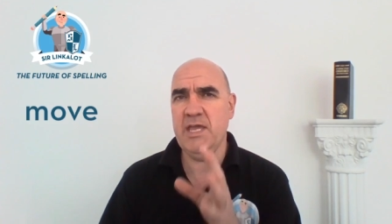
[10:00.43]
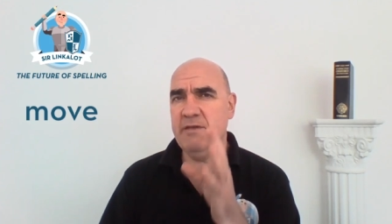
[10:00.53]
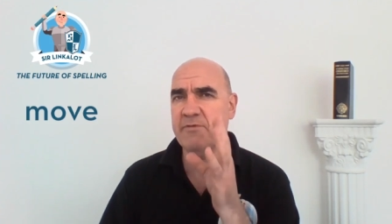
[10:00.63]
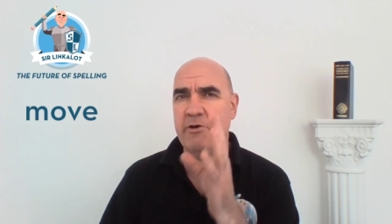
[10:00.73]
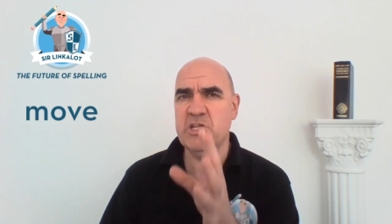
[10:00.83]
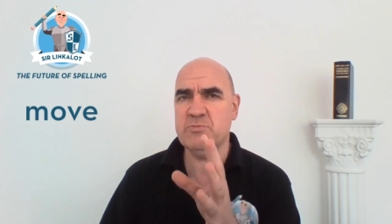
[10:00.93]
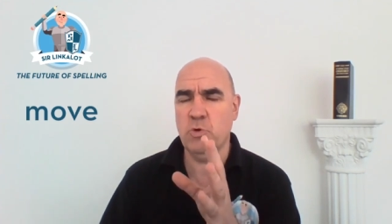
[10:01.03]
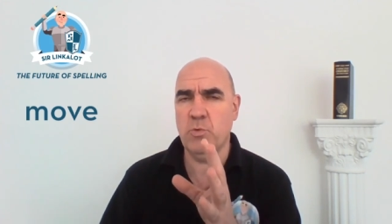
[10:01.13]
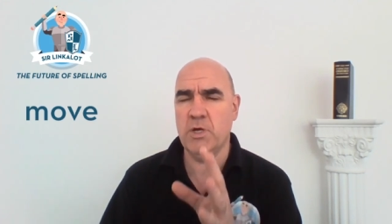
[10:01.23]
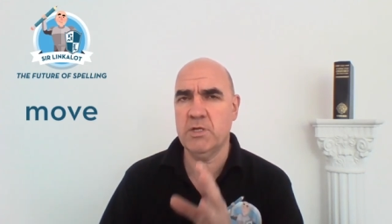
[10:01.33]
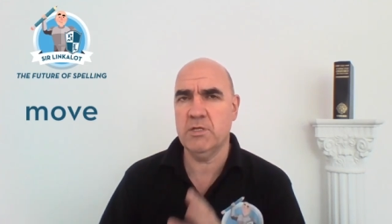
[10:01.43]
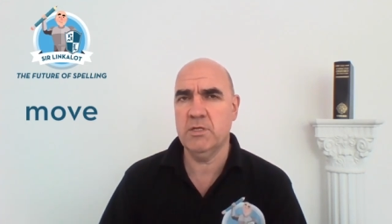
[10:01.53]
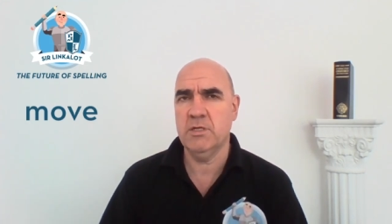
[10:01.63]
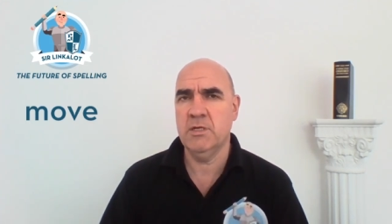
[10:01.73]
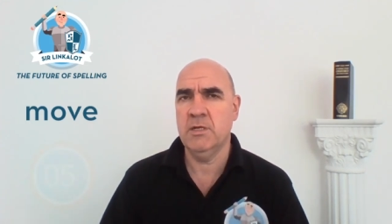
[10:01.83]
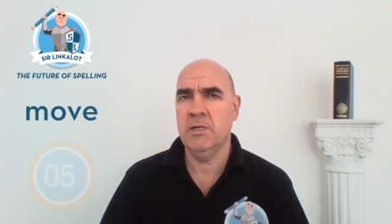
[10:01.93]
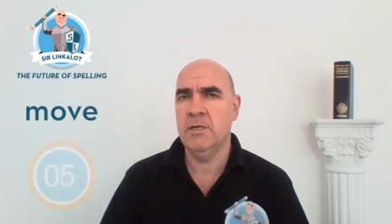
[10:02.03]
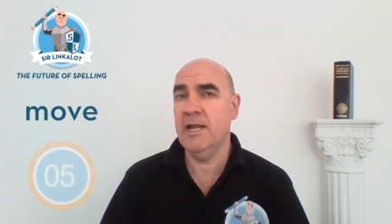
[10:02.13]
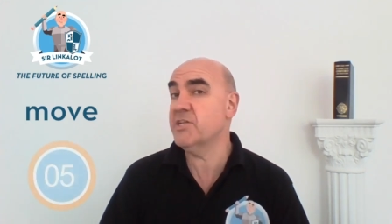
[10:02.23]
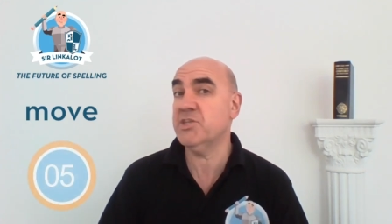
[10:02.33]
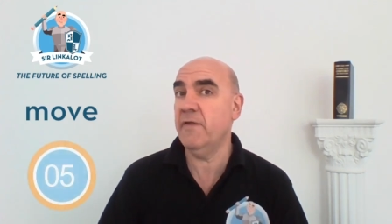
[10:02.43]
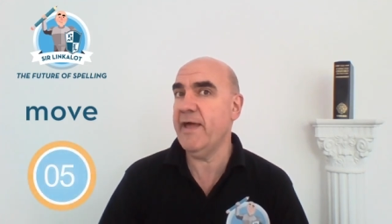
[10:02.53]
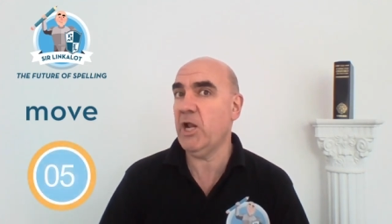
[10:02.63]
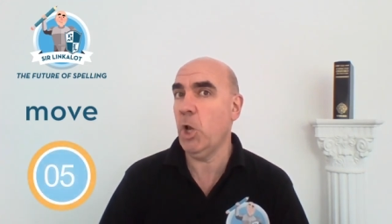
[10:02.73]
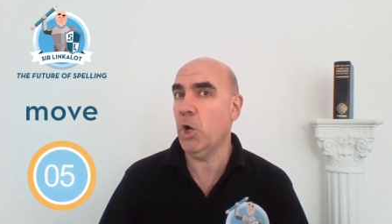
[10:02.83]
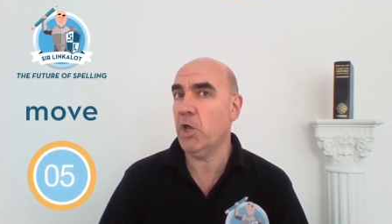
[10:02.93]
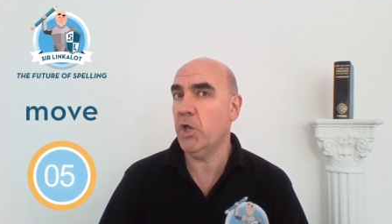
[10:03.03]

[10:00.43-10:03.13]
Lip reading: a very small word. Let's start that clock.